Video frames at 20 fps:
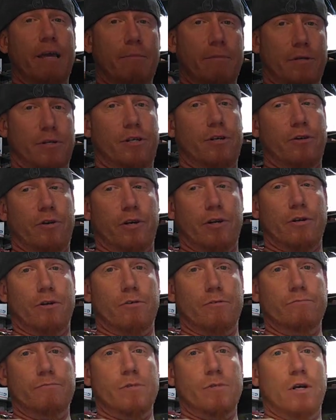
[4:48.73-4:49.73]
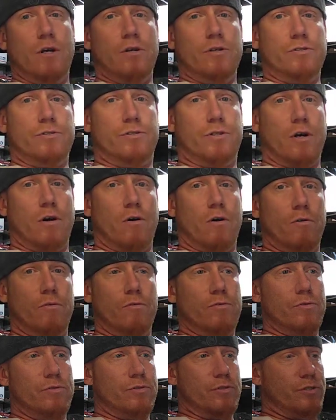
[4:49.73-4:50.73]
material. So
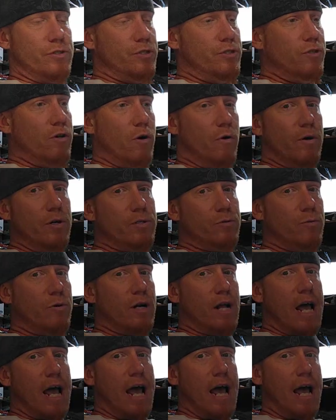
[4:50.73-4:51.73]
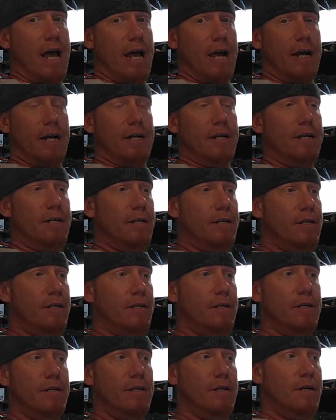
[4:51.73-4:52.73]
you always want to add
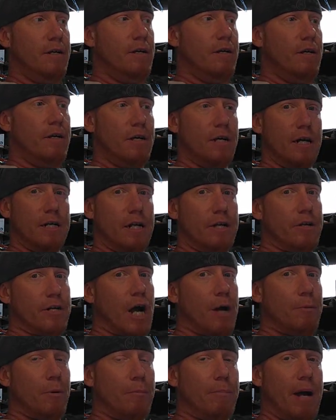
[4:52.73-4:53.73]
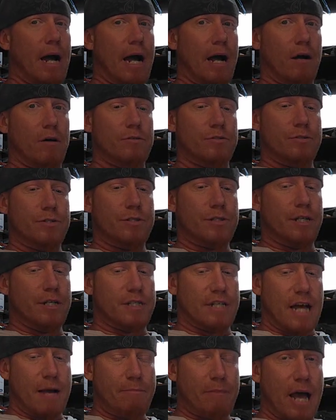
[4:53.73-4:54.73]
another couple pounds, because
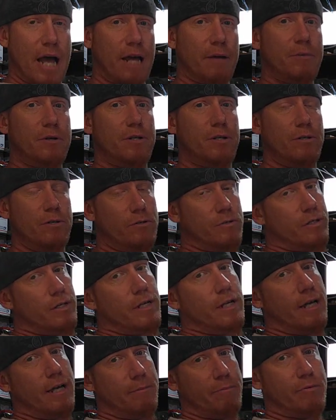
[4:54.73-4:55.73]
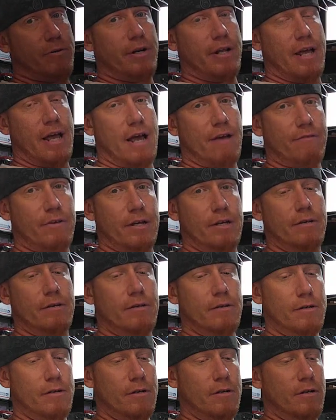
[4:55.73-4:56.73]
that packing material can get pretty heavy.
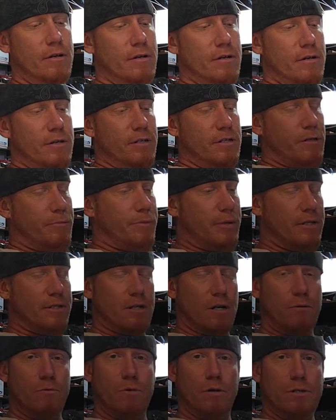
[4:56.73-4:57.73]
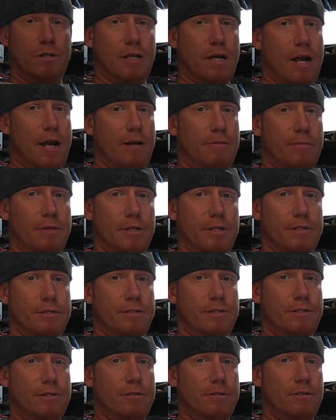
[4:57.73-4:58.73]
Depends on what the item
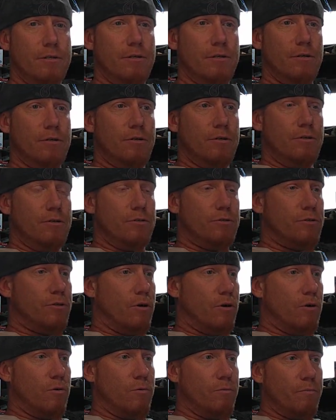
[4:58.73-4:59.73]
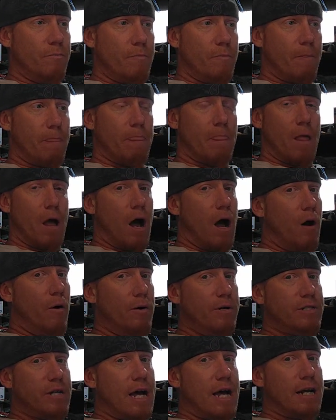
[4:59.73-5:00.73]
is. So I
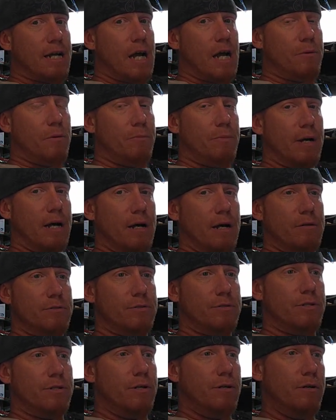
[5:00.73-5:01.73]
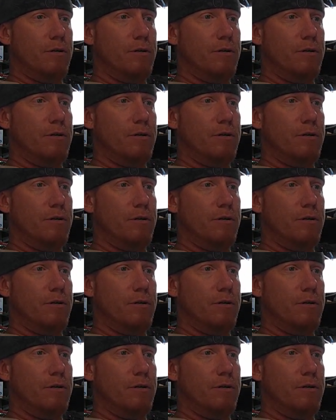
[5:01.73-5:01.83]
always add a couple pounds